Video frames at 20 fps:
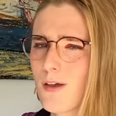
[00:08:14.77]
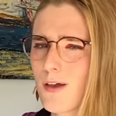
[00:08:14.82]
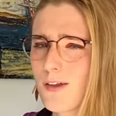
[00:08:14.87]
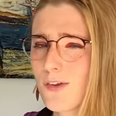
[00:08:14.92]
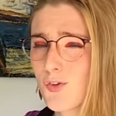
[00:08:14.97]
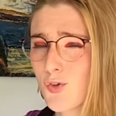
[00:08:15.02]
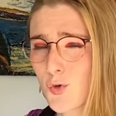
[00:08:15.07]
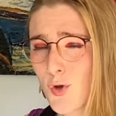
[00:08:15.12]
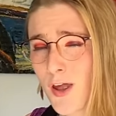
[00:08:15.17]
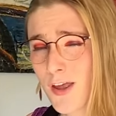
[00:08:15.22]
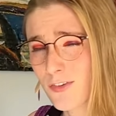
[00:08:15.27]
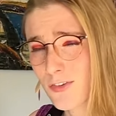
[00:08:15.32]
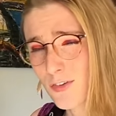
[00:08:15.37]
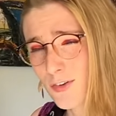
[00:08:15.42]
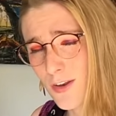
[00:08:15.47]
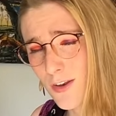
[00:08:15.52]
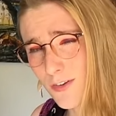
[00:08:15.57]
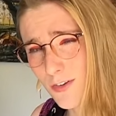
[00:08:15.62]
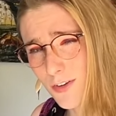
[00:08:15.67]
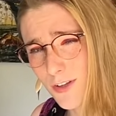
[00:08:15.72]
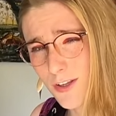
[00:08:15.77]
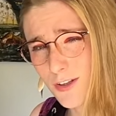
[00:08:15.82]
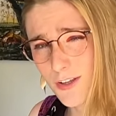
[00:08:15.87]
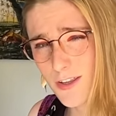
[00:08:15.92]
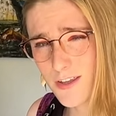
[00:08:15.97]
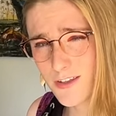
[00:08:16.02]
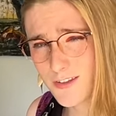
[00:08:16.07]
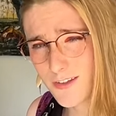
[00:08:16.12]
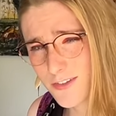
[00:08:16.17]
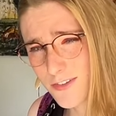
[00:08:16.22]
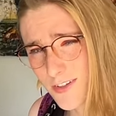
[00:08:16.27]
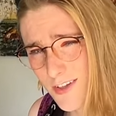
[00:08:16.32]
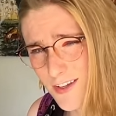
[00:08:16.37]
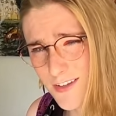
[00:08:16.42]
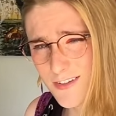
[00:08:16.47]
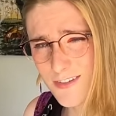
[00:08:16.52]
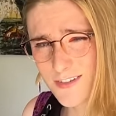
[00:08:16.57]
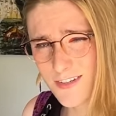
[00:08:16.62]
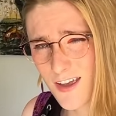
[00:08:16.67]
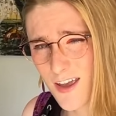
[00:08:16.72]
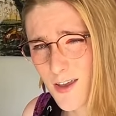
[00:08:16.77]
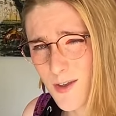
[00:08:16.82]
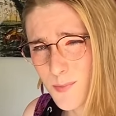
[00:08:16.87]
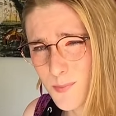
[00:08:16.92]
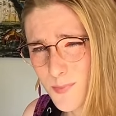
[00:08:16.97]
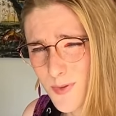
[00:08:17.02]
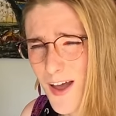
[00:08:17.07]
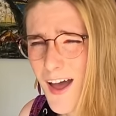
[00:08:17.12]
I should accidentally leak a sex tape.